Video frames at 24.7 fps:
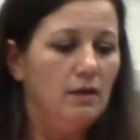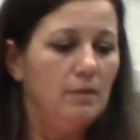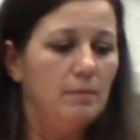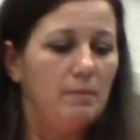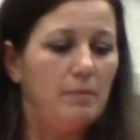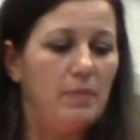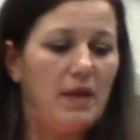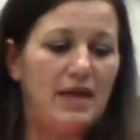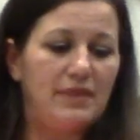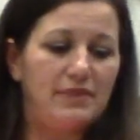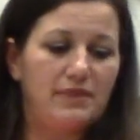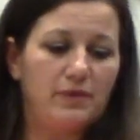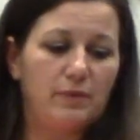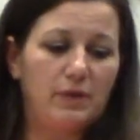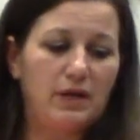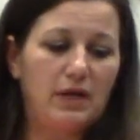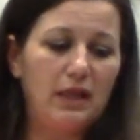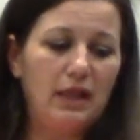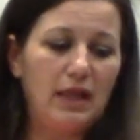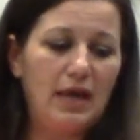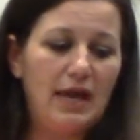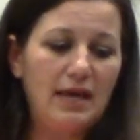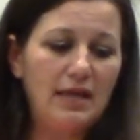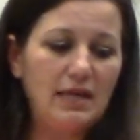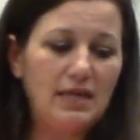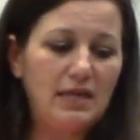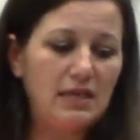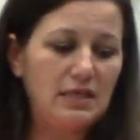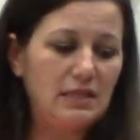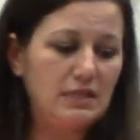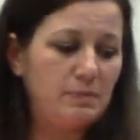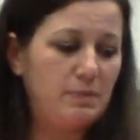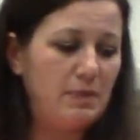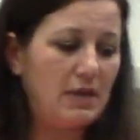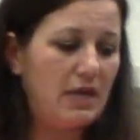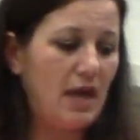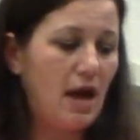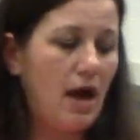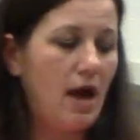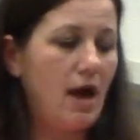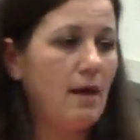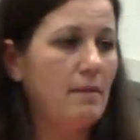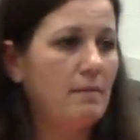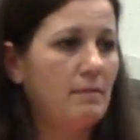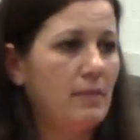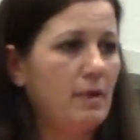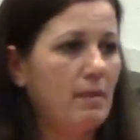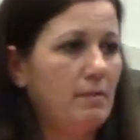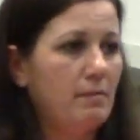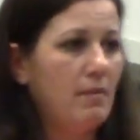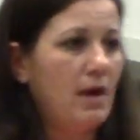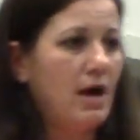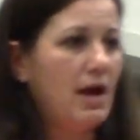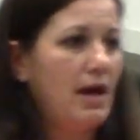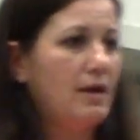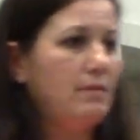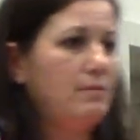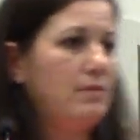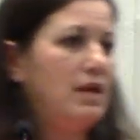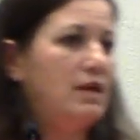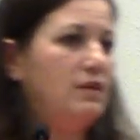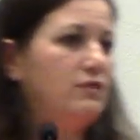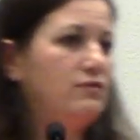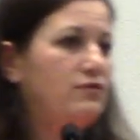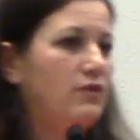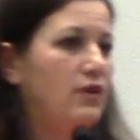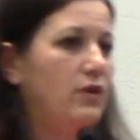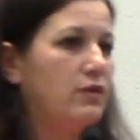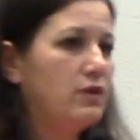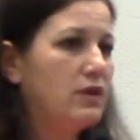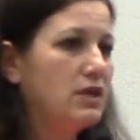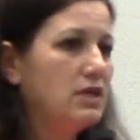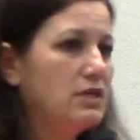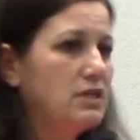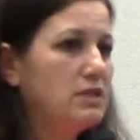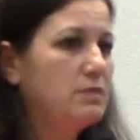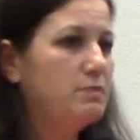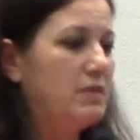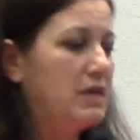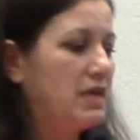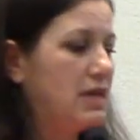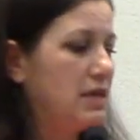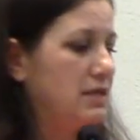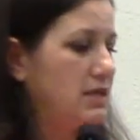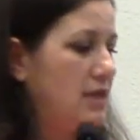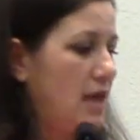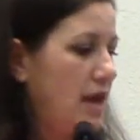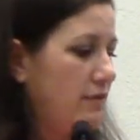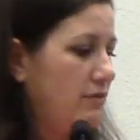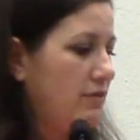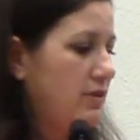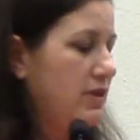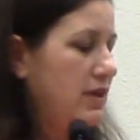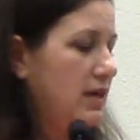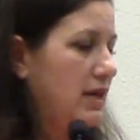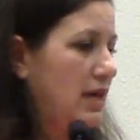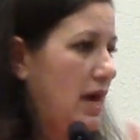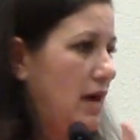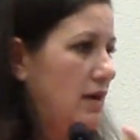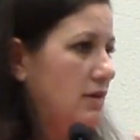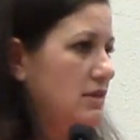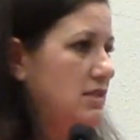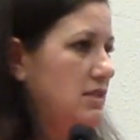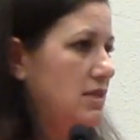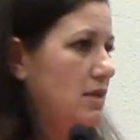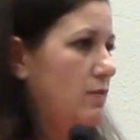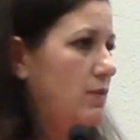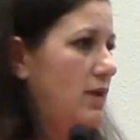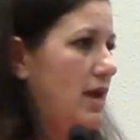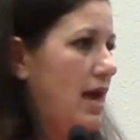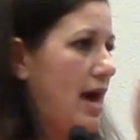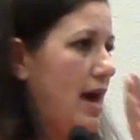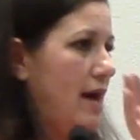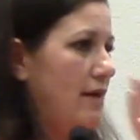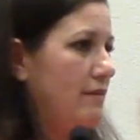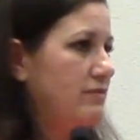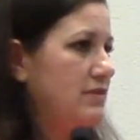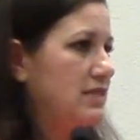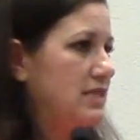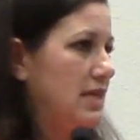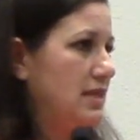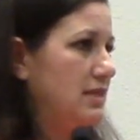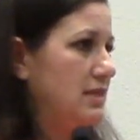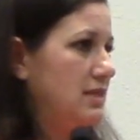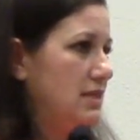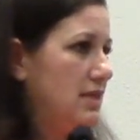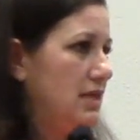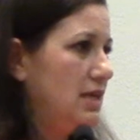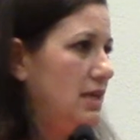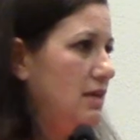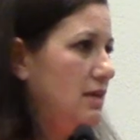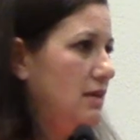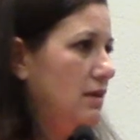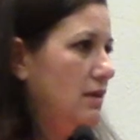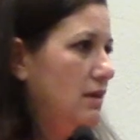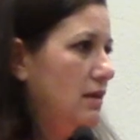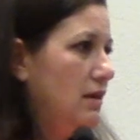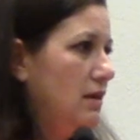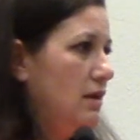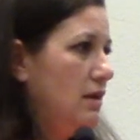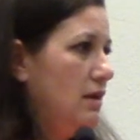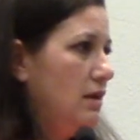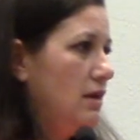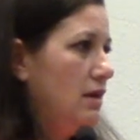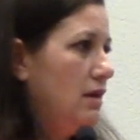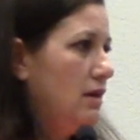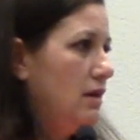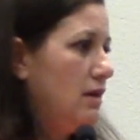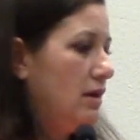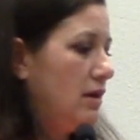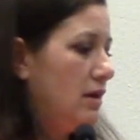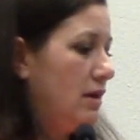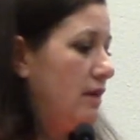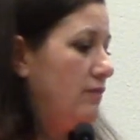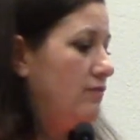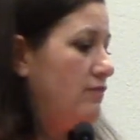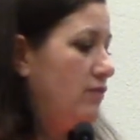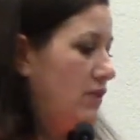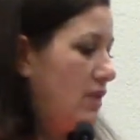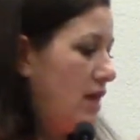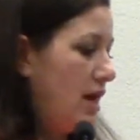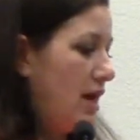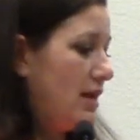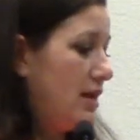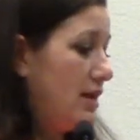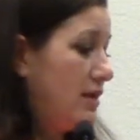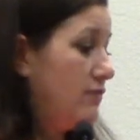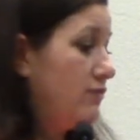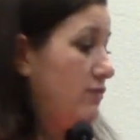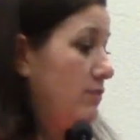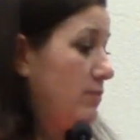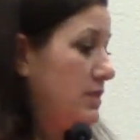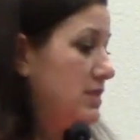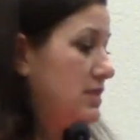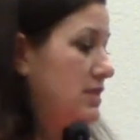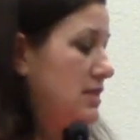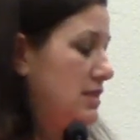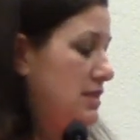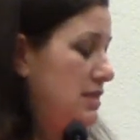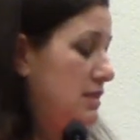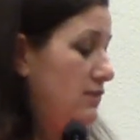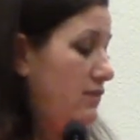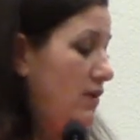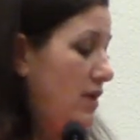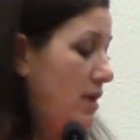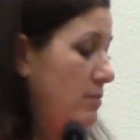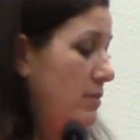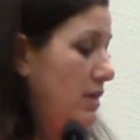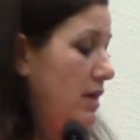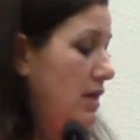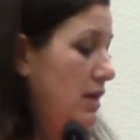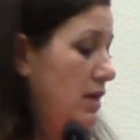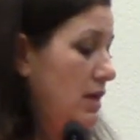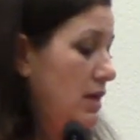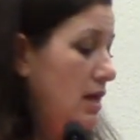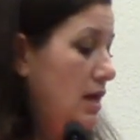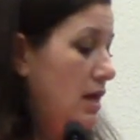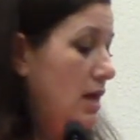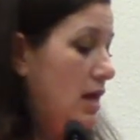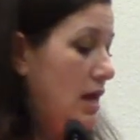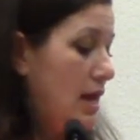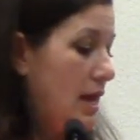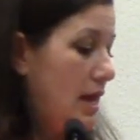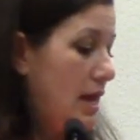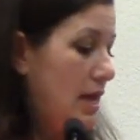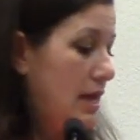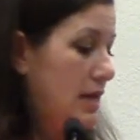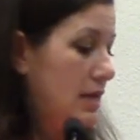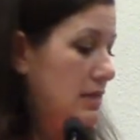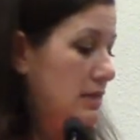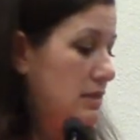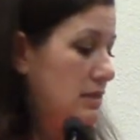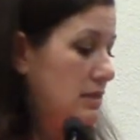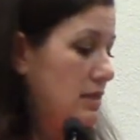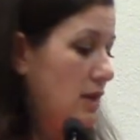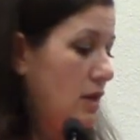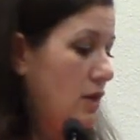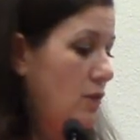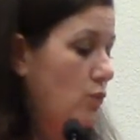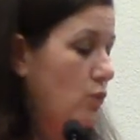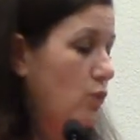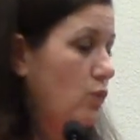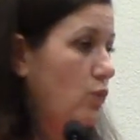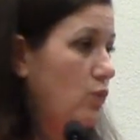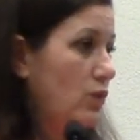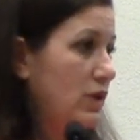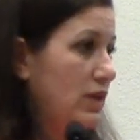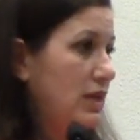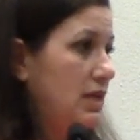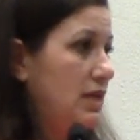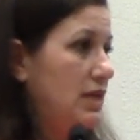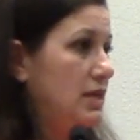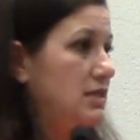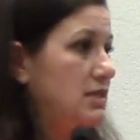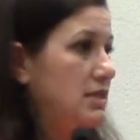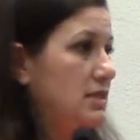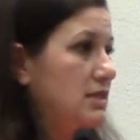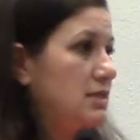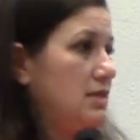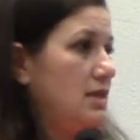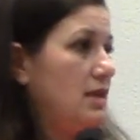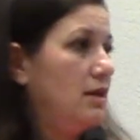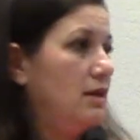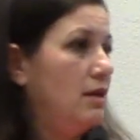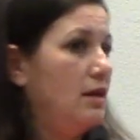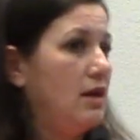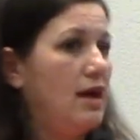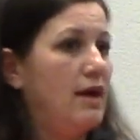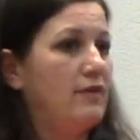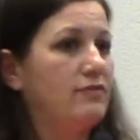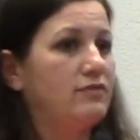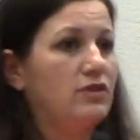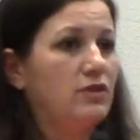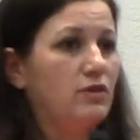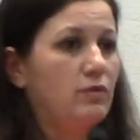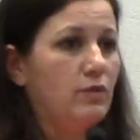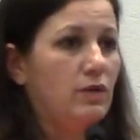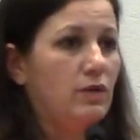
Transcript: But the raclette has become my main focus because everything else that we have, Scentsy, Velata from the Scentsy family, is a really easy sale after the